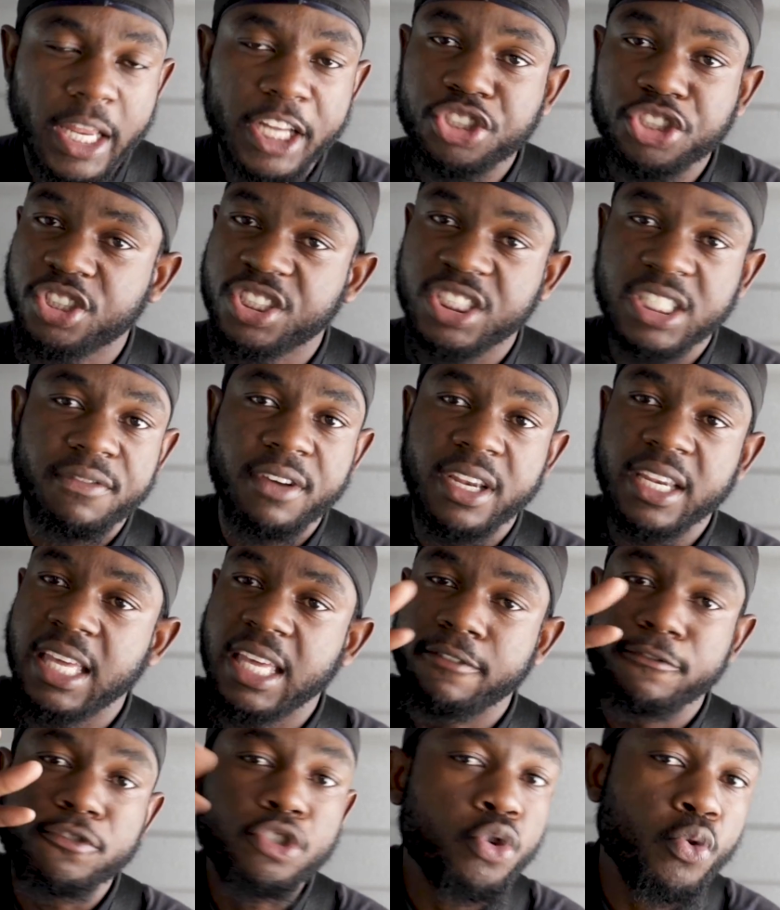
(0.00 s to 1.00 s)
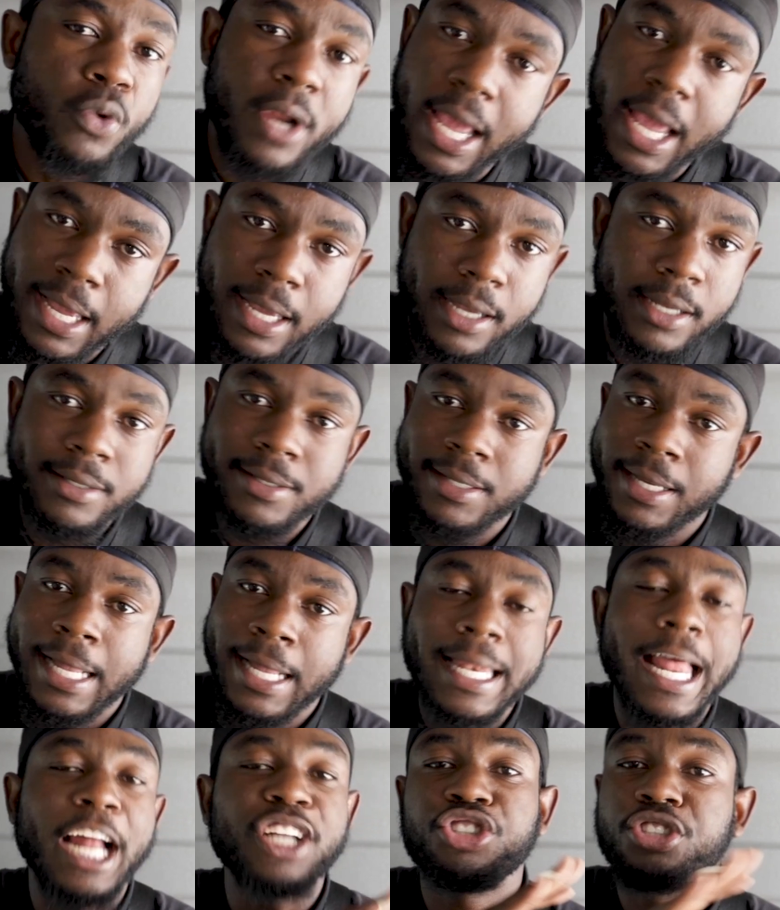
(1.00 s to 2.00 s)
Let's just even give 2 days
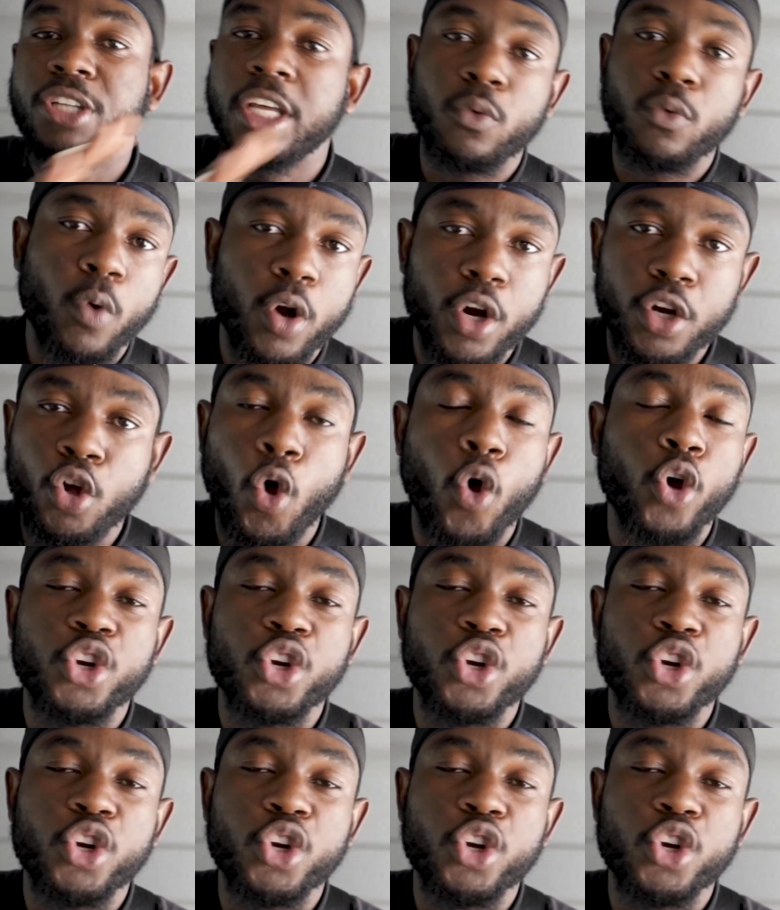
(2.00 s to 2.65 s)
that you didn't work,